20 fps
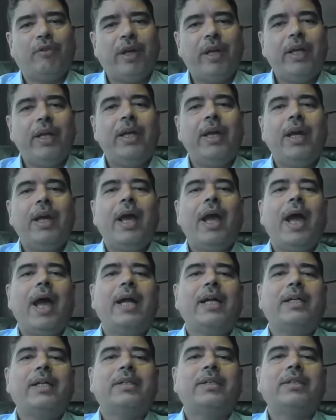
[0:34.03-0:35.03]
We
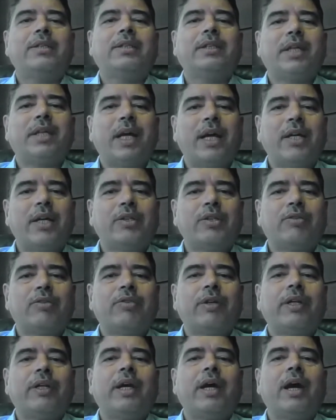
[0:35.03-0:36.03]
at CIS
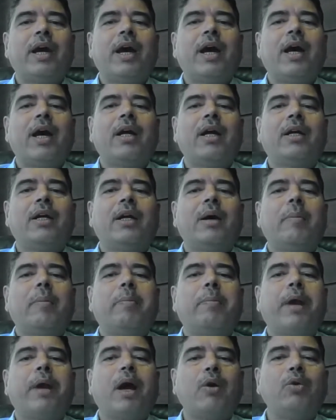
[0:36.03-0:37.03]
of India are
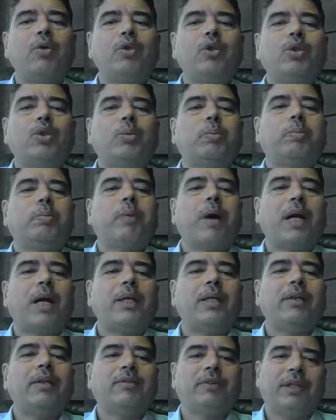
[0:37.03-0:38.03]
proud to
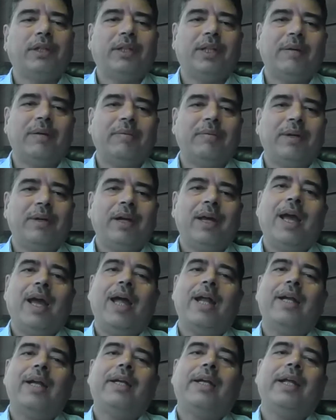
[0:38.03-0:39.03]
partner with them
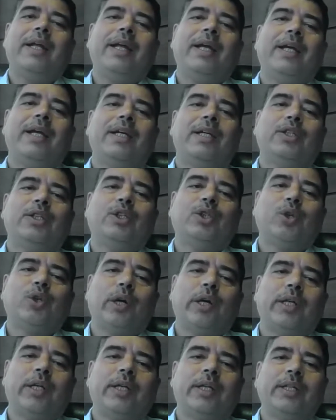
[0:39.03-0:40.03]
and take
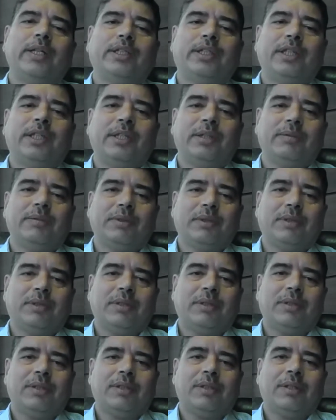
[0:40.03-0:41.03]
joint initiatives.
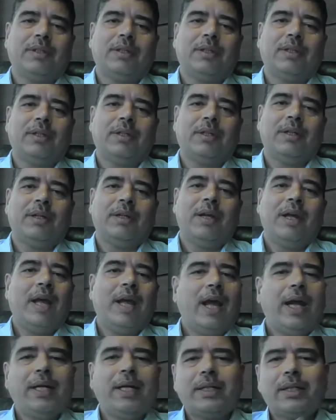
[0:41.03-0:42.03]

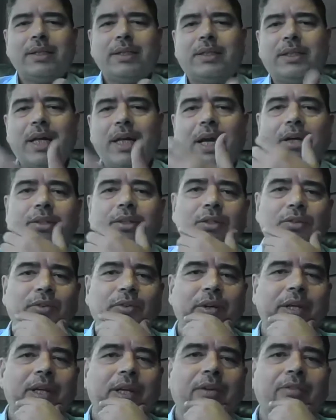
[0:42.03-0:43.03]
At CIS
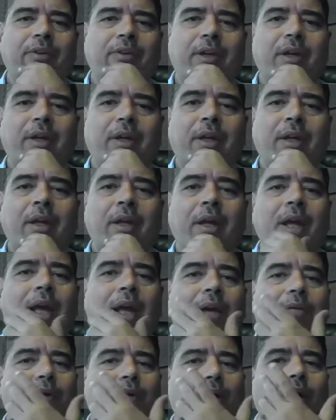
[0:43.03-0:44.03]
of India, we
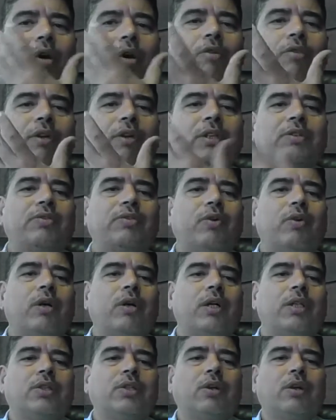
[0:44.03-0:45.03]
have always
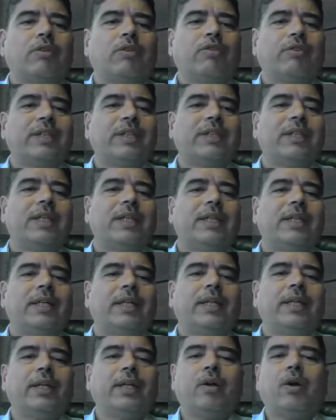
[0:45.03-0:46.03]
focused on
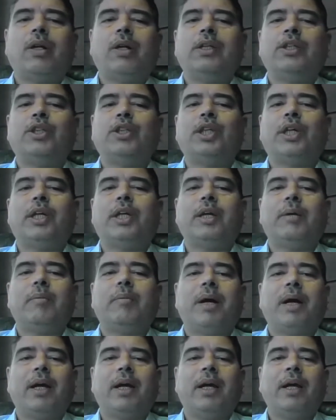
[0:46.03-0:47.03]
facilitating knowledge sharing
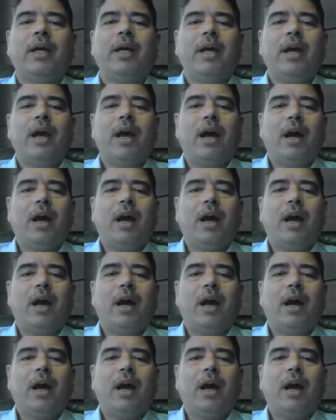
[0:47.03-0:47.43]
by